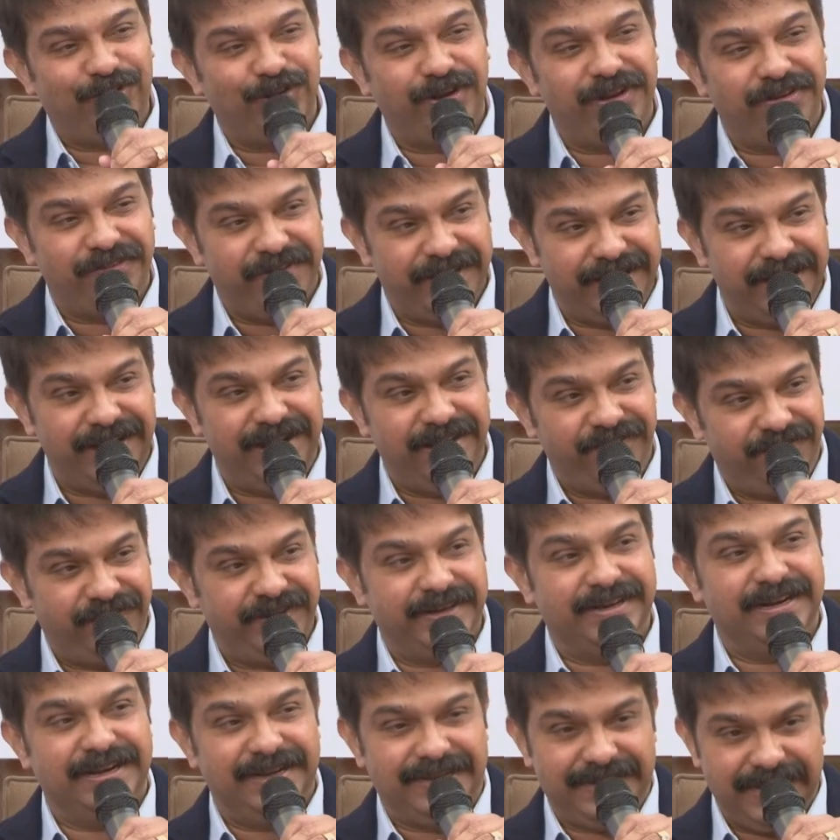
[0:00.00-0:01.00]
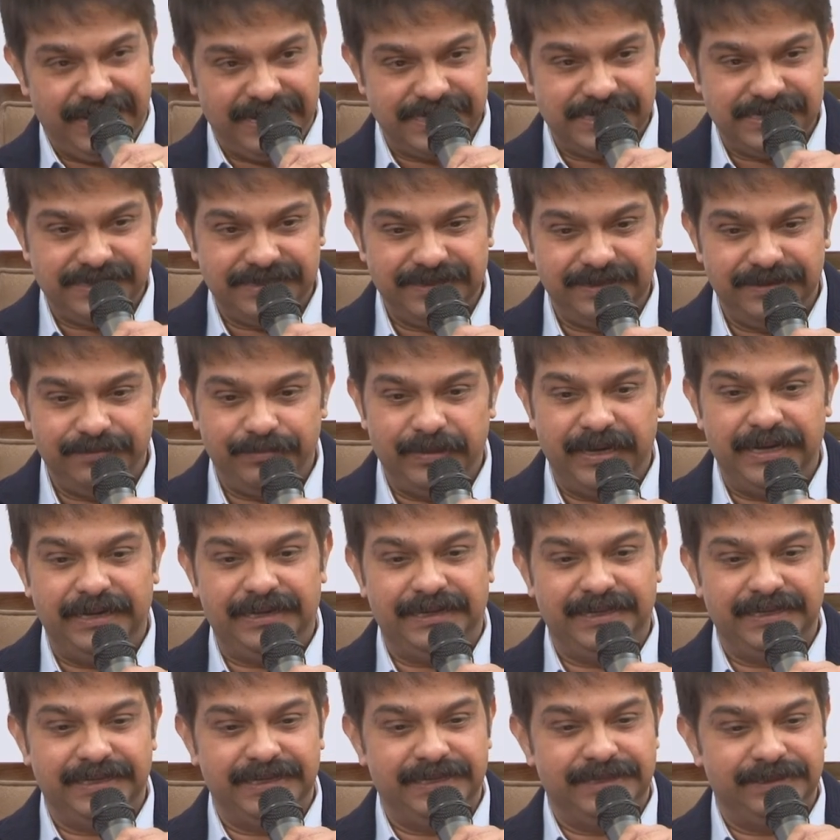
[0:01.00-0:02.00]
very difficult task but
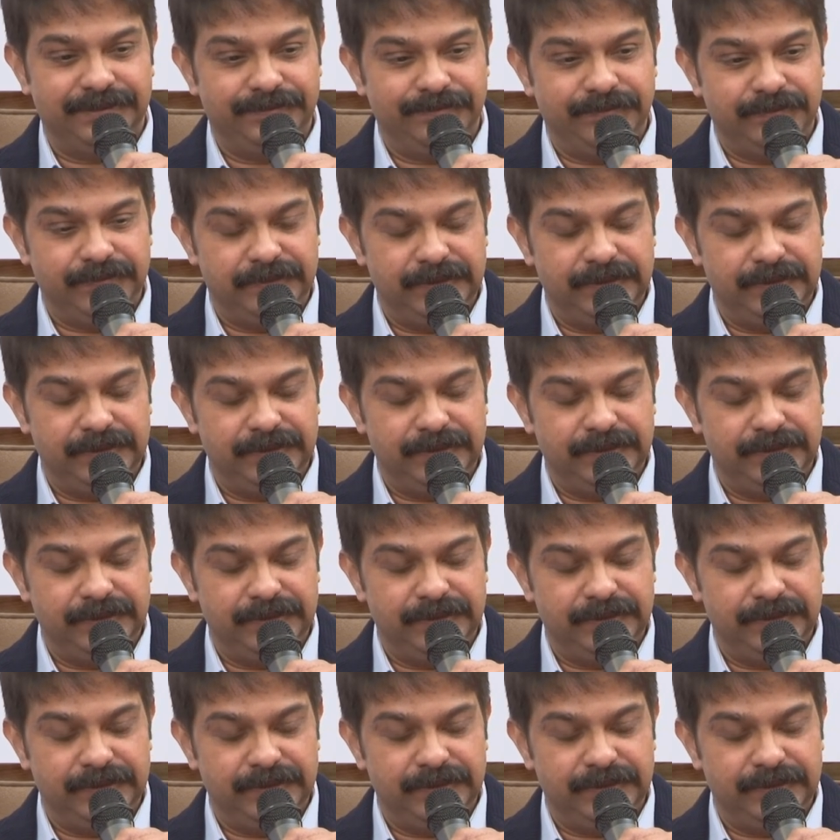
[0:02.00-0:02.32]
uh,